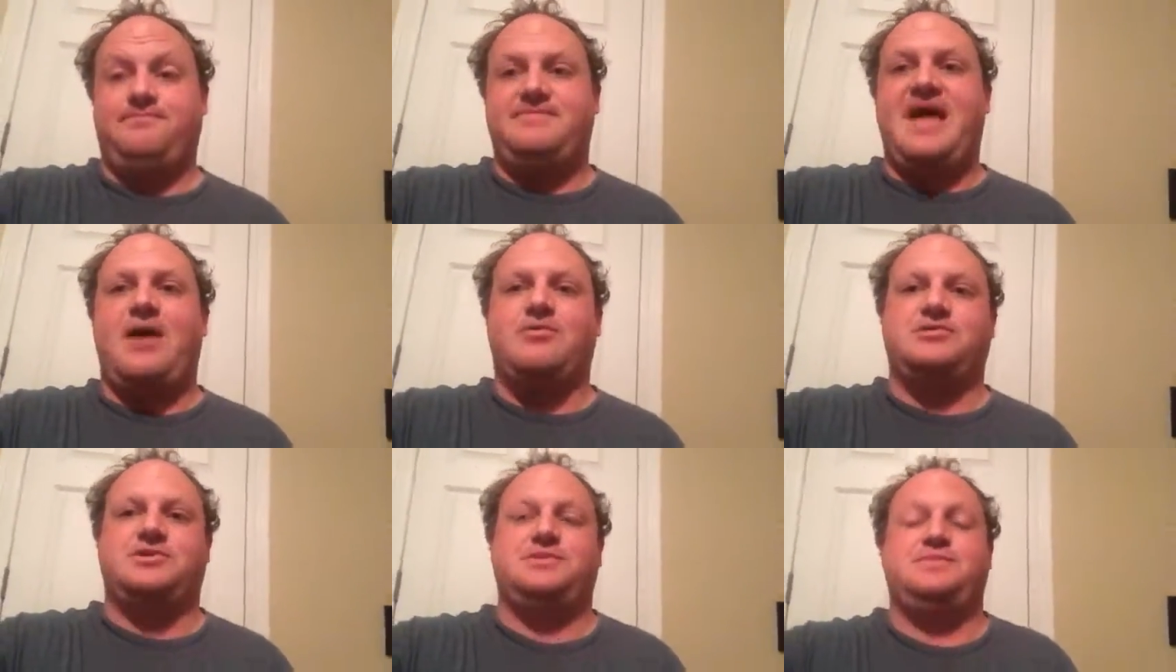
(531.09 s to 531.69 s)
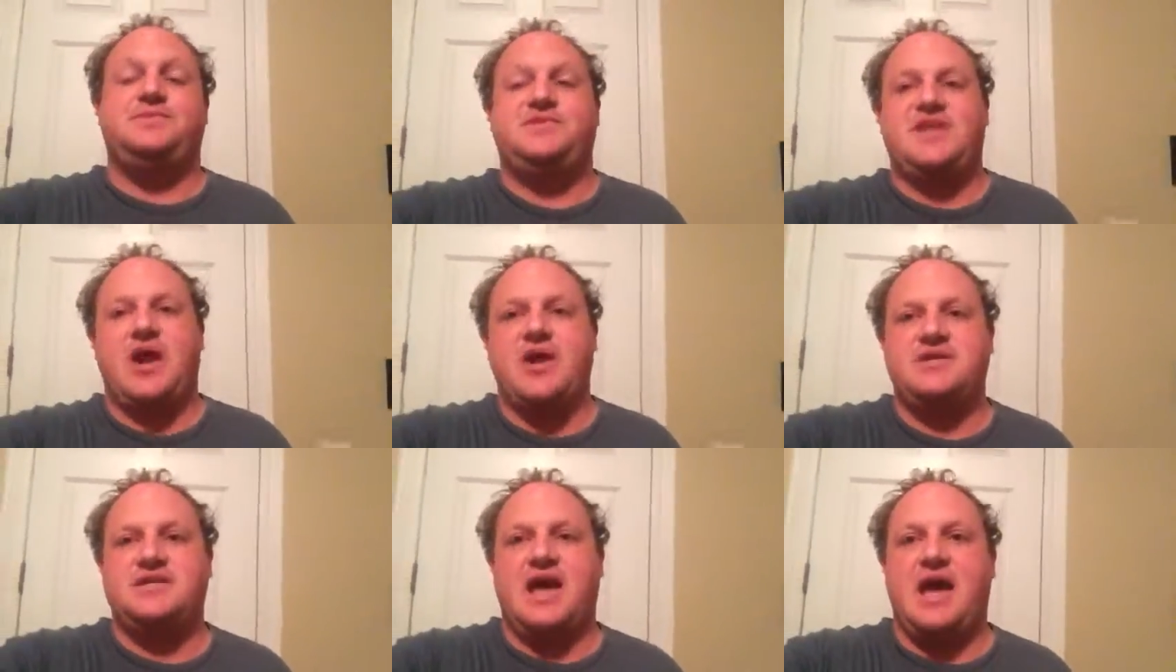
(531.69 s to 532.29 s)
That was a
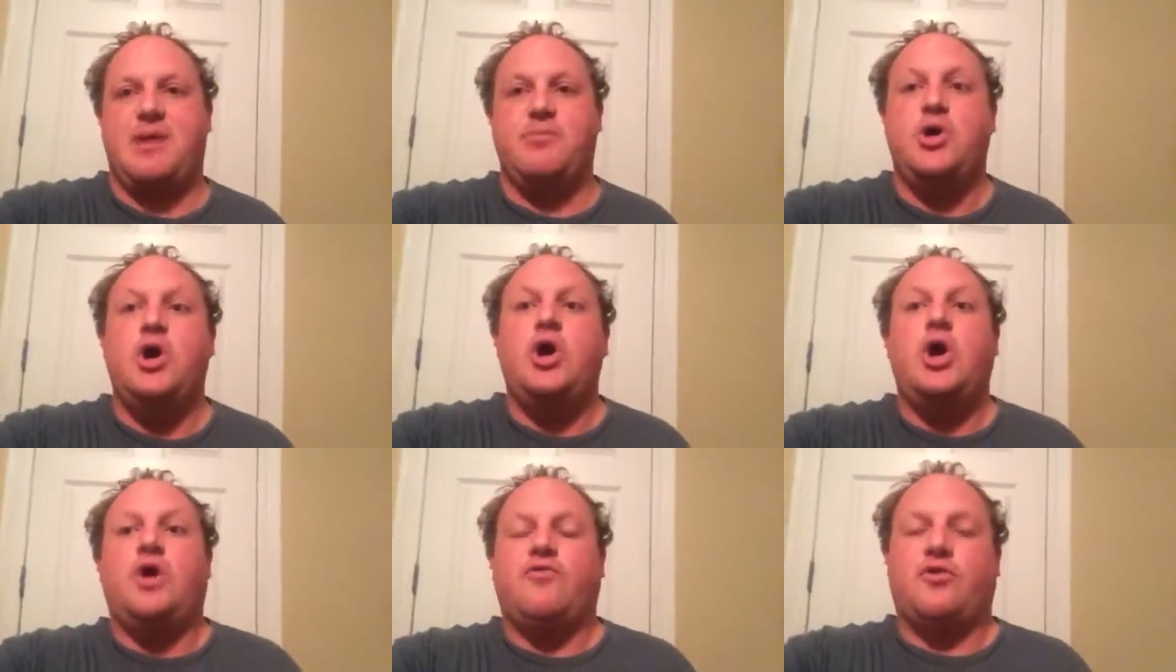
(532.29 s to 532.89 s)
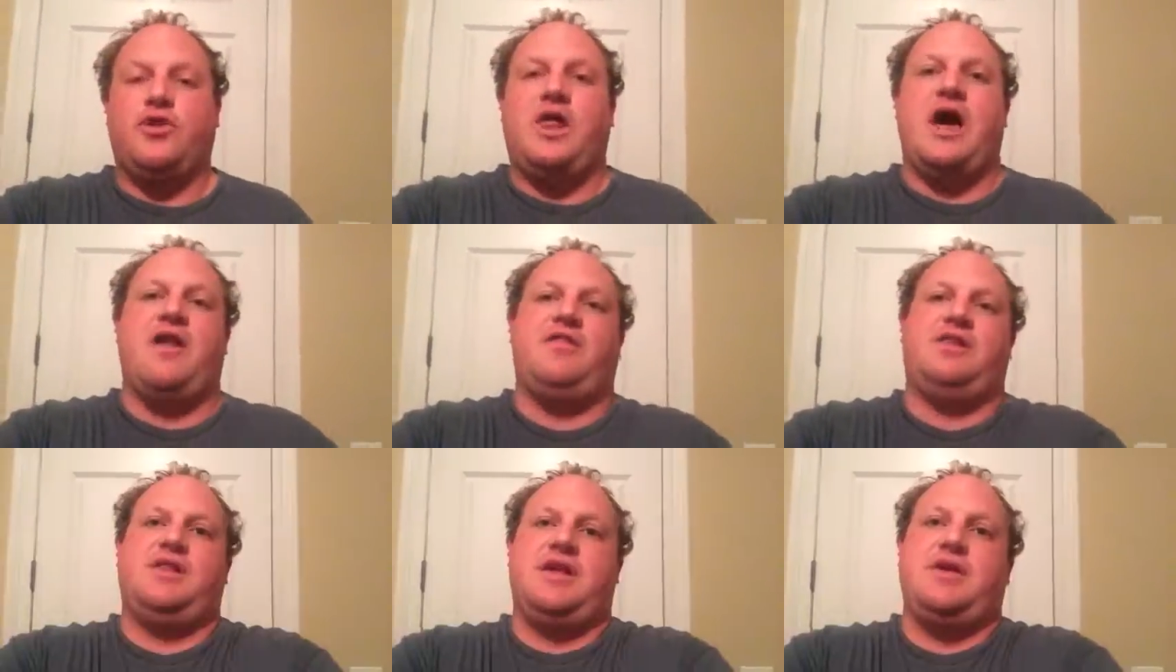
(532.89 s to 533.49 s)
scary time for a lot
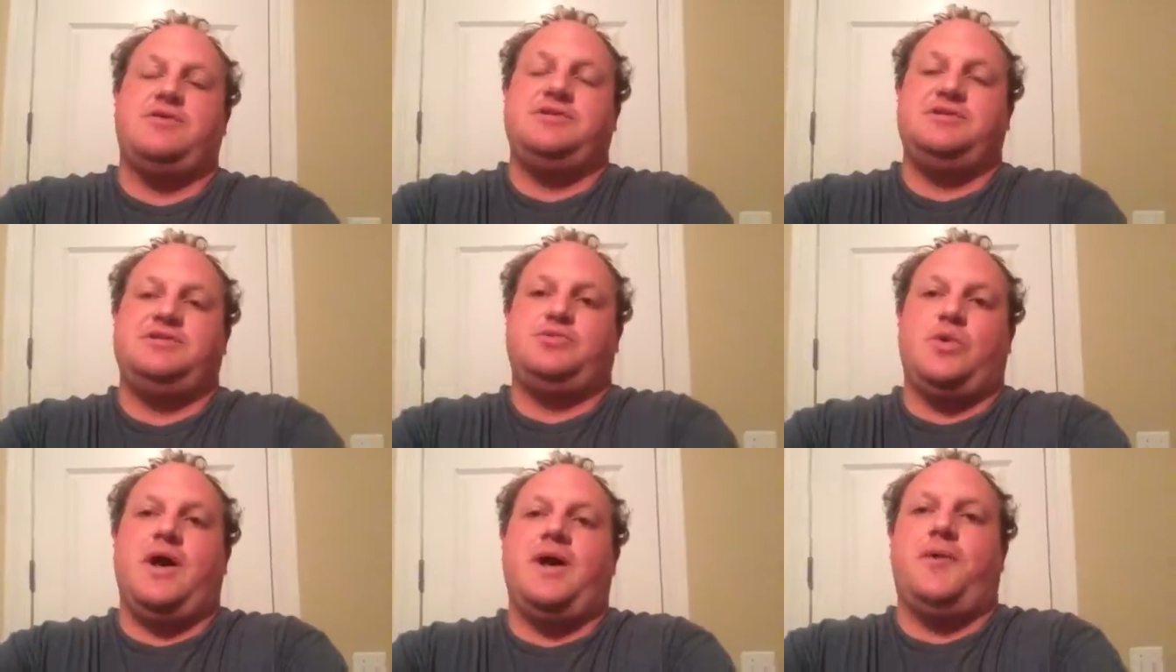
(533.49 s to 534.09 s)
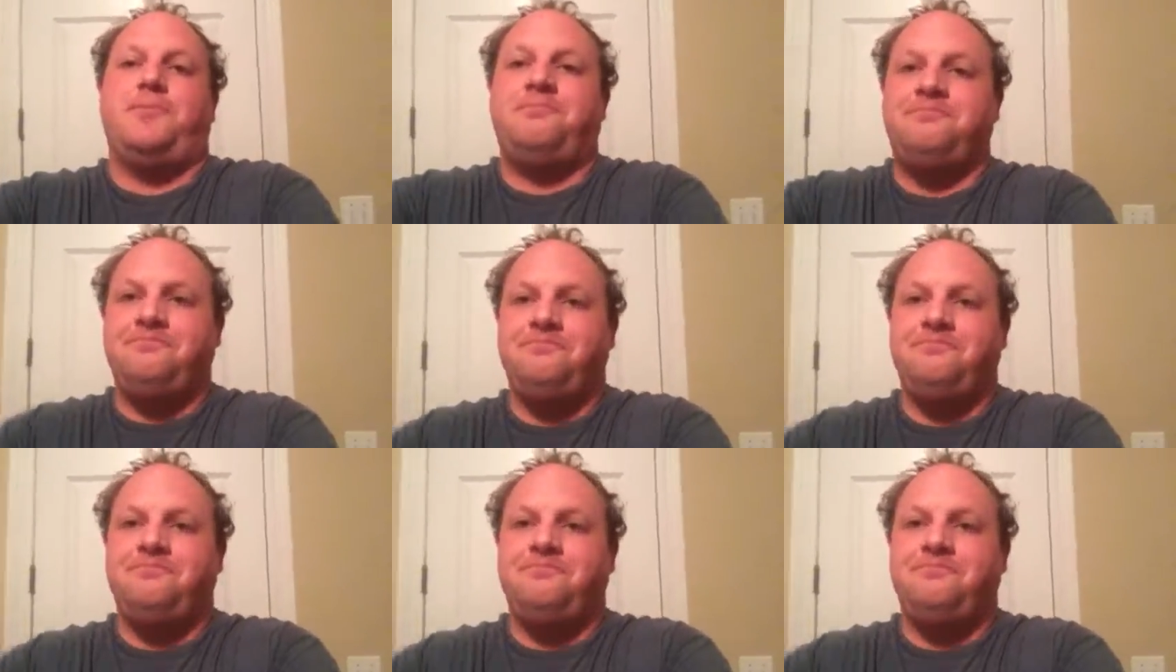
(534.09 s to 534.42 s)
of the linguists as well.